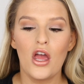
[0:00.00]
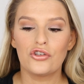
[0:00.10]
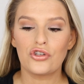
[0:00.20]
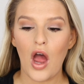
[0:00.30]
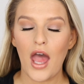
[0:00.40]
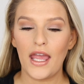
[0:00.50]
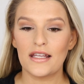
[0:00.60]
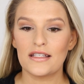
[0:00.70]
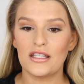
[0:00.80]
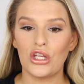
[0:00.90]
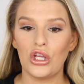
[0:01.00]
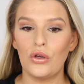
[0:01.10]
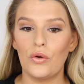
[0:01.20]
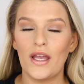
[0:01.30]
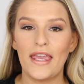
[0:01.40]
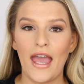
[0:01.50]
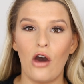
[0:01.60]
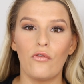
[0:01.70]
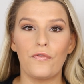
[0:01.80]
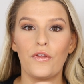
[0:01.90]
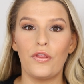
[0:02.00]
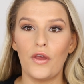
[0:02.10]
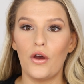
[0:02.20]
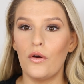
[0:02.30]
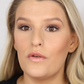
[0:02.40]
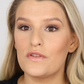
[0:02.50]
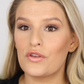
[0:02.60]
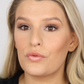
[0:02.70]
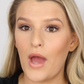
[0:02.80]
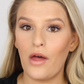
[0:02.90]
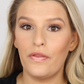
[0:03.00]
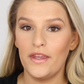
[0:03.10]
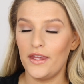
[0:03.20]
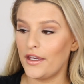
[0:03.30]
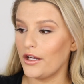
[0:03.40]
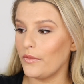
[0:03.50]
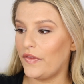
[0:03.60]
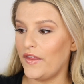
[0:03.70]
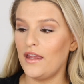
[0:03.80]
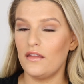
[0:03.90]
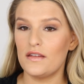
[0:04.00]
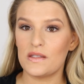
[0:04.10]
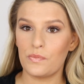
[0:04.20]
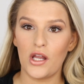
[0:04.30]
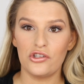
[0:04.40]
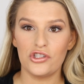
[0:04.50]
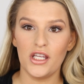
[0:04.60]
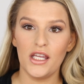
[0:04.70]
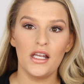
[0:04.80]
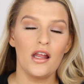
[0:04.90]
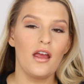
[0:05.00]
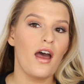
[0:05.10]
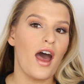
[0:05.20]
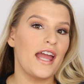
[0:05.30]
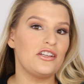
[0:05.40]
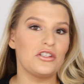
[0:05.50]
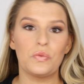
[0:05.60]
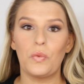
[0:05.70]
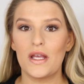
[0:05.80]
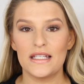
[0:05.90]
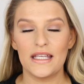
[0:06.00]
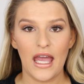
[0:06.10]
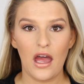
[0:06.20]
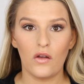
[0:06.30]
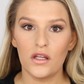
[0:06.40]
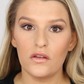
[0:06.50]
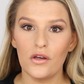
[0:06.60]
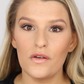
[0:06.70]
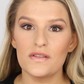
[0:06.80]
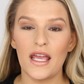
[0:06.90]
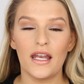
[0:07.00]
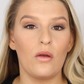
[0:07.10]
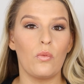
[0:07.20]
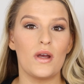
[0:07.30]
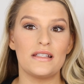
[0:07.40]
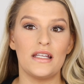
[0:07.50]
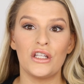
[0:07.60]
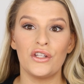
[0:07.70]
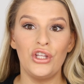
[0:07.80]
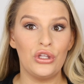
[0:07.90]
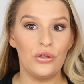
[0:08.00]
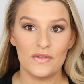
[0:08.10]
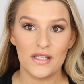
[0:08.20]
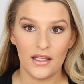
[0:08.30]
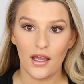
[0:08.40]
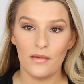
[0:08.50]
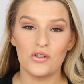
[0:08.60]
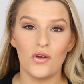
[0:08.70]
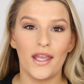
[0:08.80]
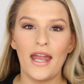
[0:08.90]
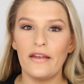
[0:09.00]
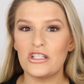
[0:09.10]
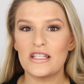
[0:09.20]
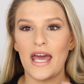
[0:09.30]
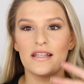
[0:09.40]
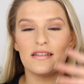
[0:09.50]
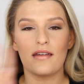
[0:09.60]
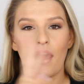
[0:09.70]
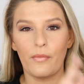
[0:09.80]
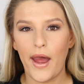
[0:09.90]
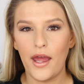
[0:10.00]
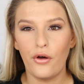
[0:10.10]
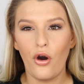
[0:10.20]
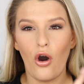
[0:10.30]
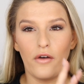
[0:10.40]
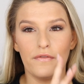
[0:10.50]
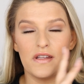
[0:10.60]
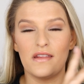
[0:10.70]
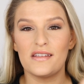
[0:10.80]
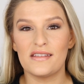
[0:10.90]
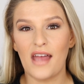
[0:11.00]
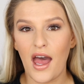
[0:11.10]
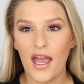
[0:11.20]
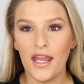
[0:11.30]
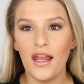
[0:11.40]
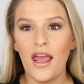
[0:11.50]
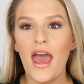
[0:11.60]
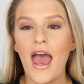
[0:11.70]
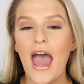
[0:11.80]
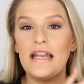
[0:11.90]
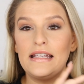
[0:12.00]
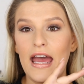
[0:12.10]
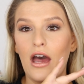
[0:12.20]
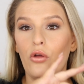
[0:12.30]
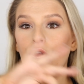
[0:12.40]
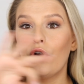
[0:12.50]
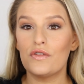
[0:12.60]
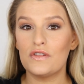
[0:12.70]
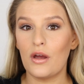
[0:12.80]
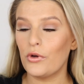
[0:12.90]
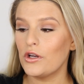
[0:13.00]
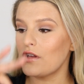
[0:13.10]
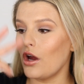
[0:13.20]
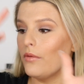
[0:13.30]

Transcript: trying to account for those throughout the year within the spreadsheet, I just wasn't counting those and I wasn't using them. So I kind of just had a stockpile off to the side and now those numbers are